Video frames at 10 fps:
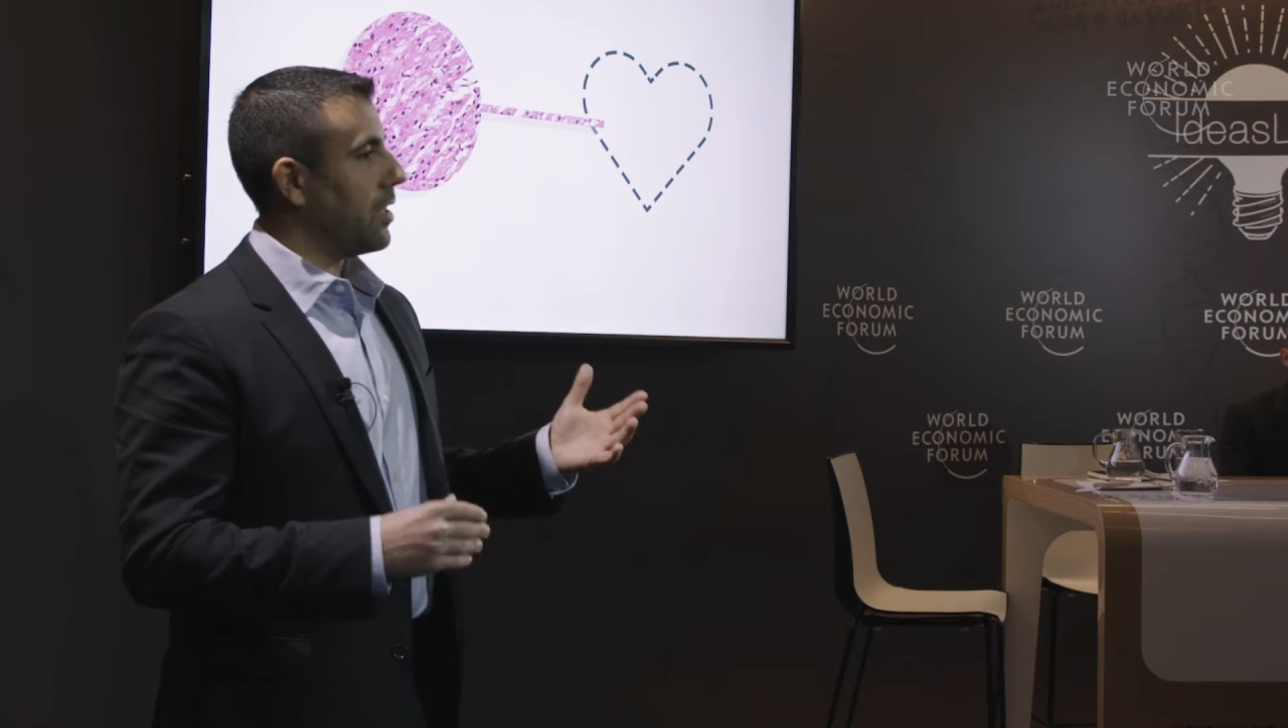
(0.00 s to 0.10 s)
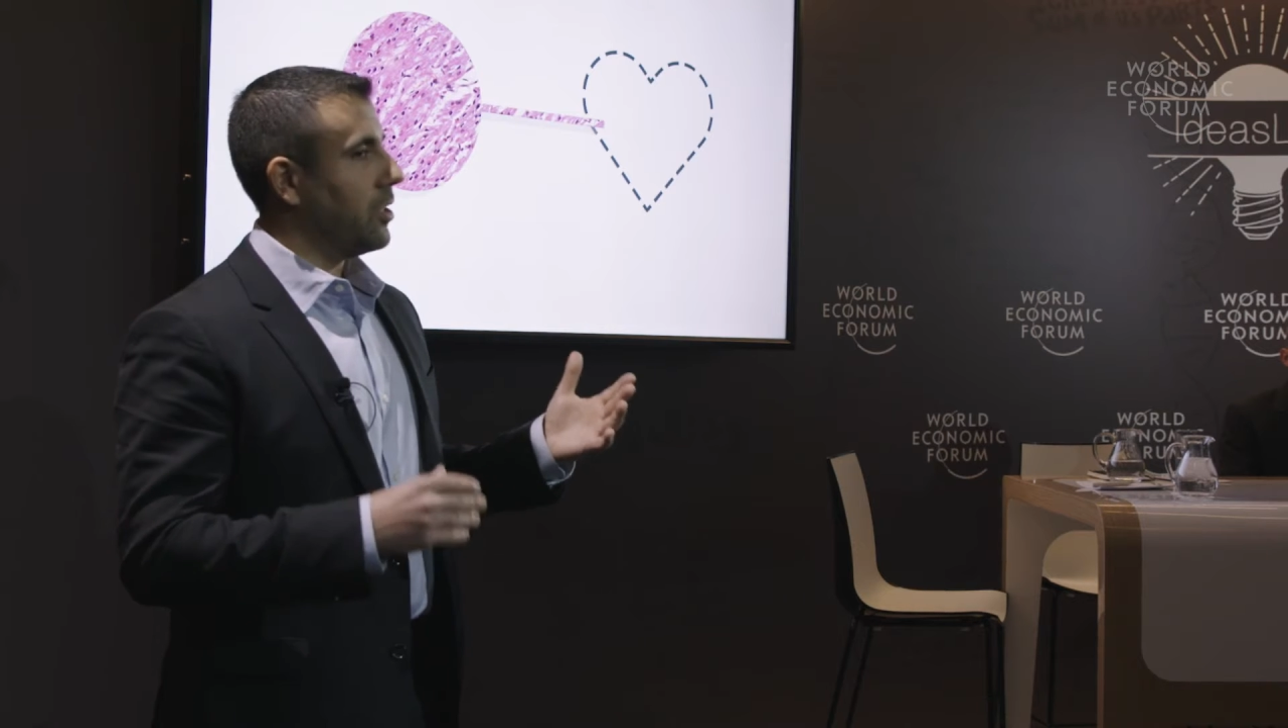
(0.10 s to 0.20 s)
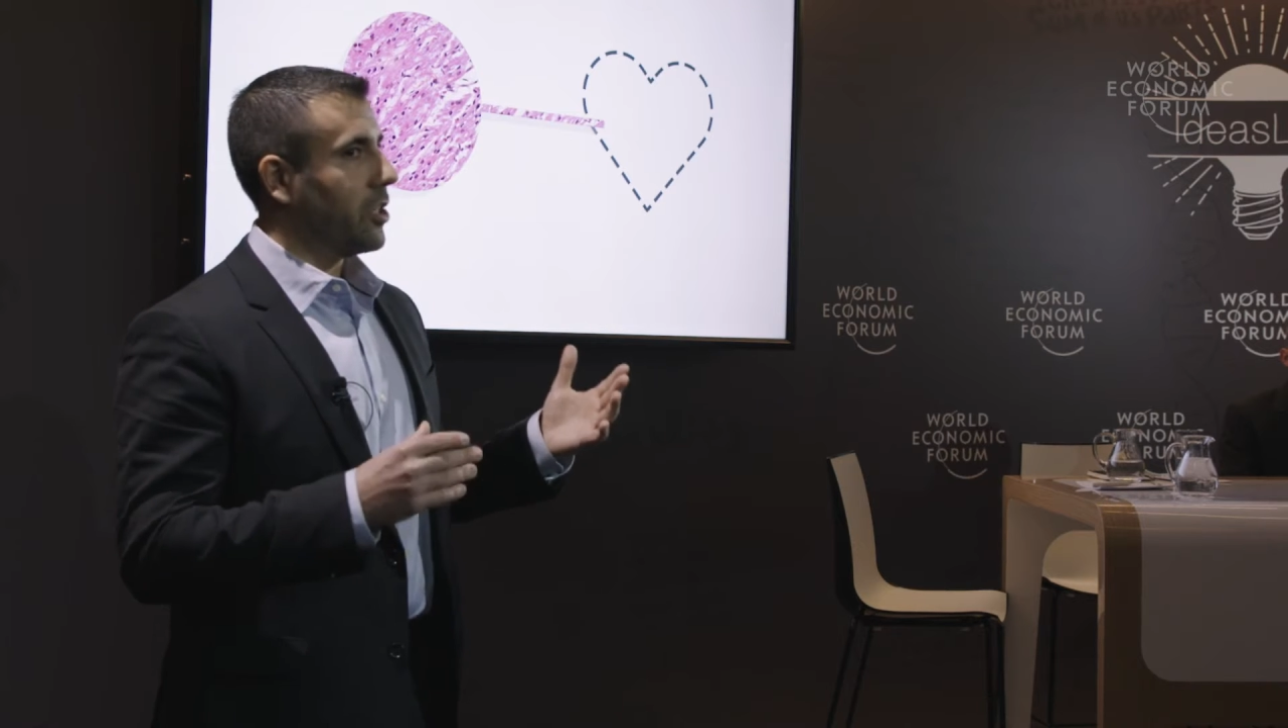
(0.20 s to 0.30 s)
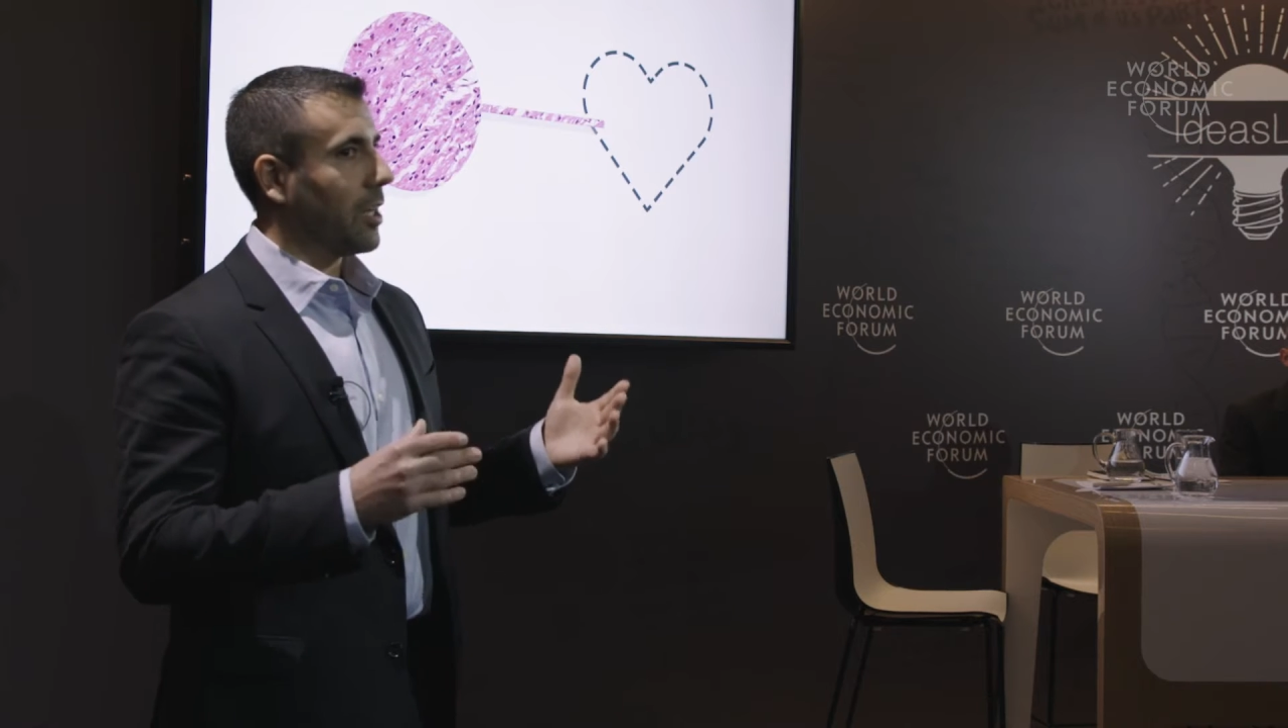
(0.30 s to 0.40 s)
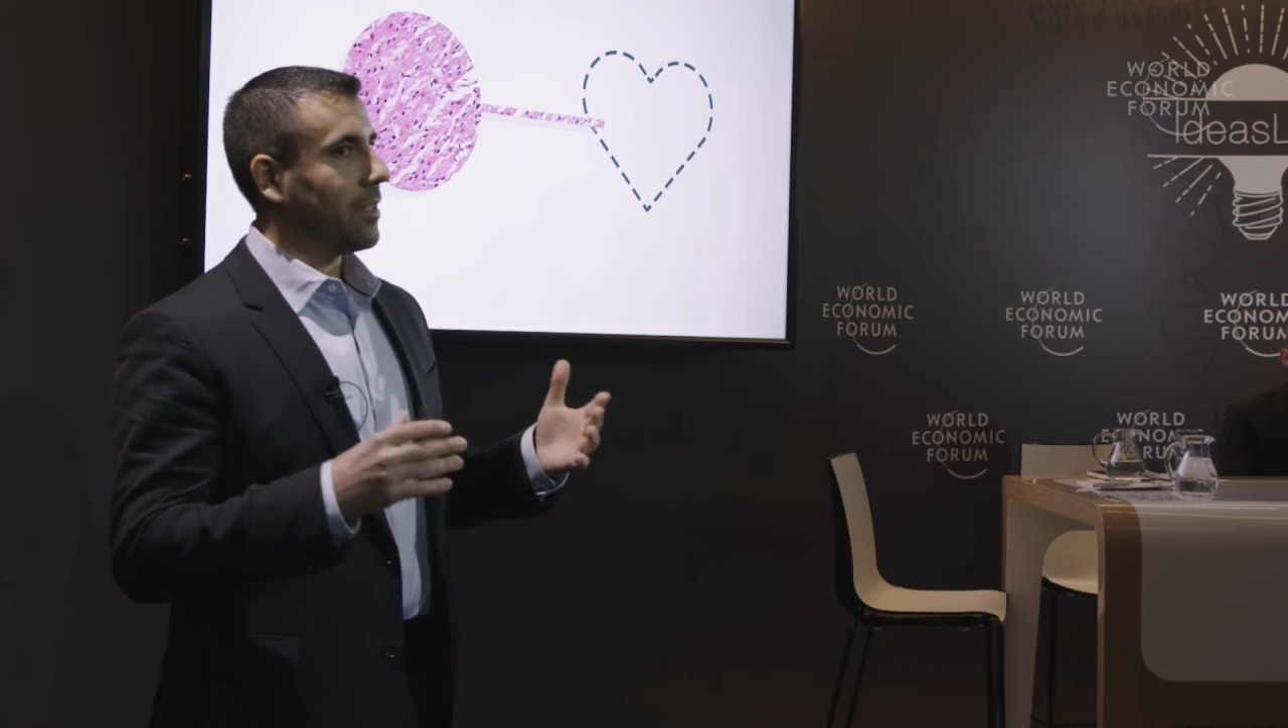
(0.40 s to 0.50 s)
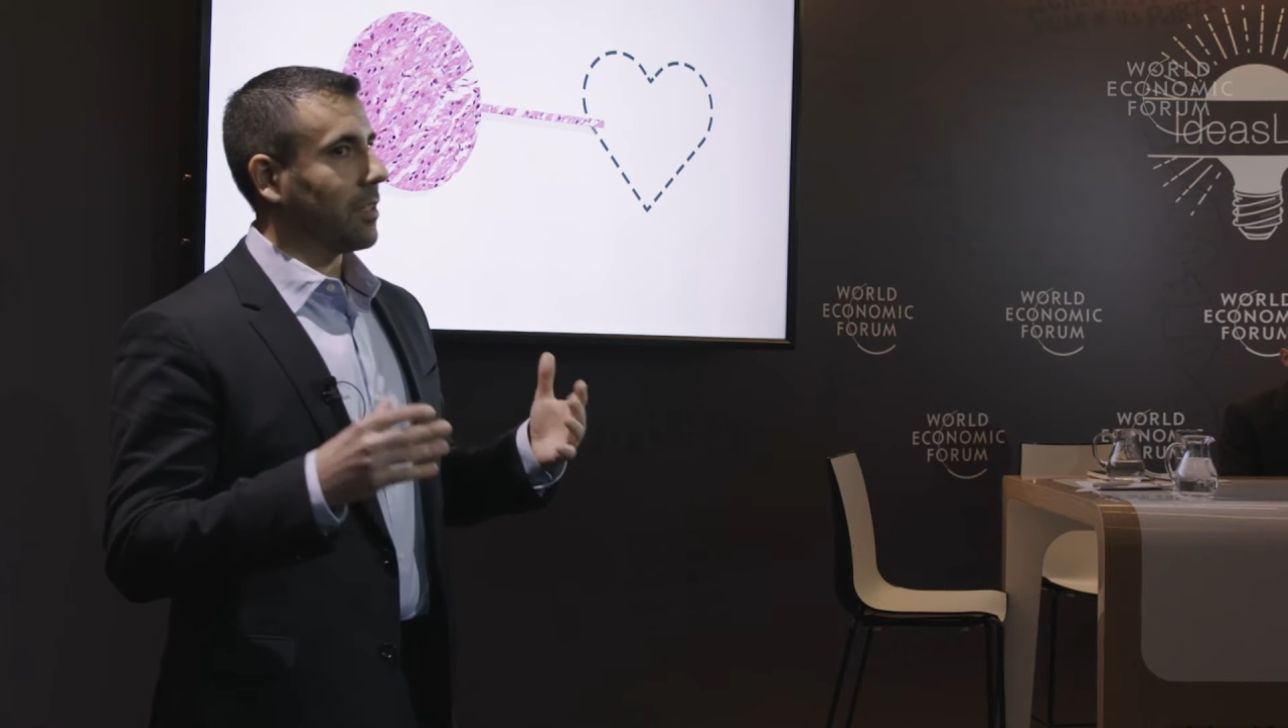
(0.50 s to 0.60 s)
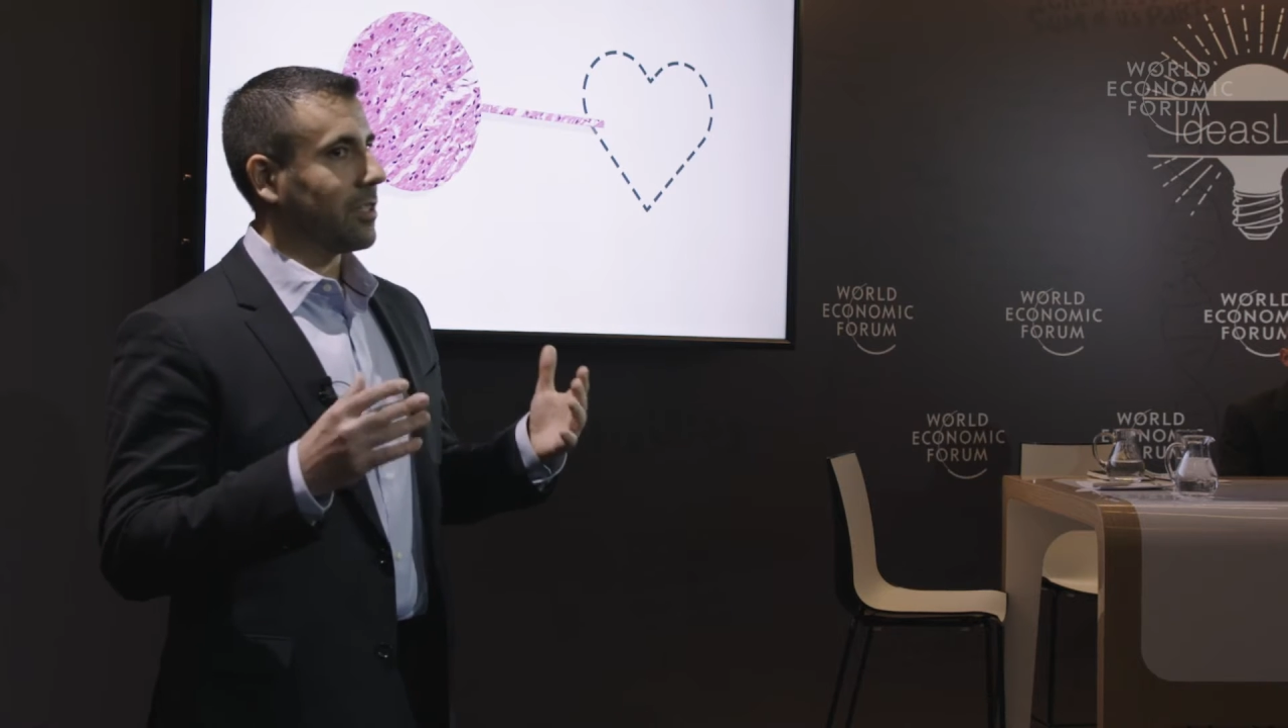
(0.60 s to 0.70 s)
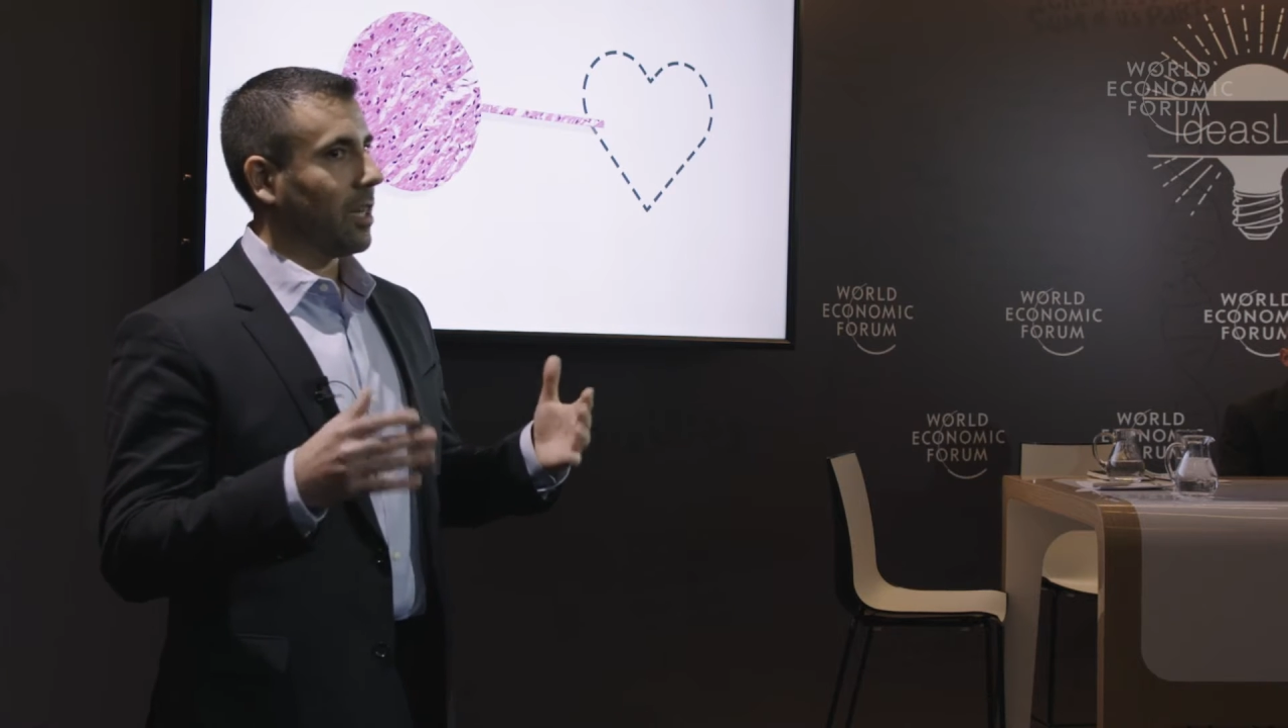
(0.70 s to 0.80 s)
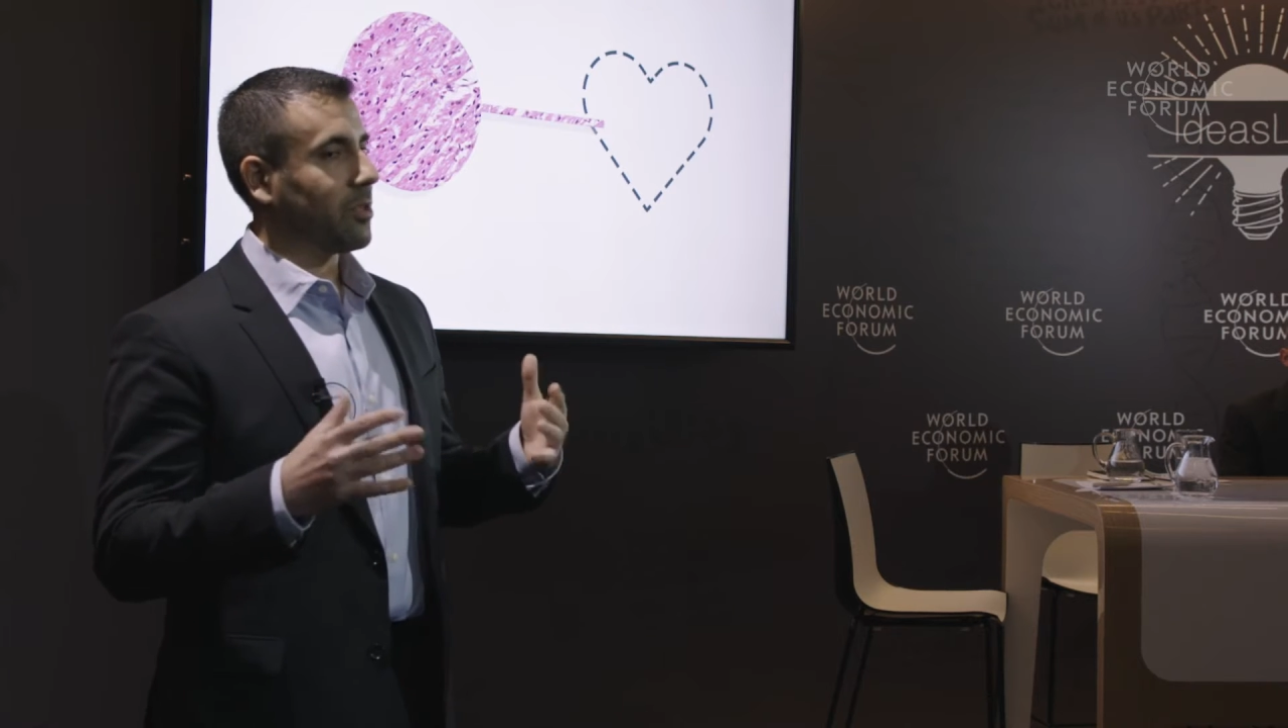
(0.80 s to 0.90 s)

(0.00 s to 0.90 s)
injecting stem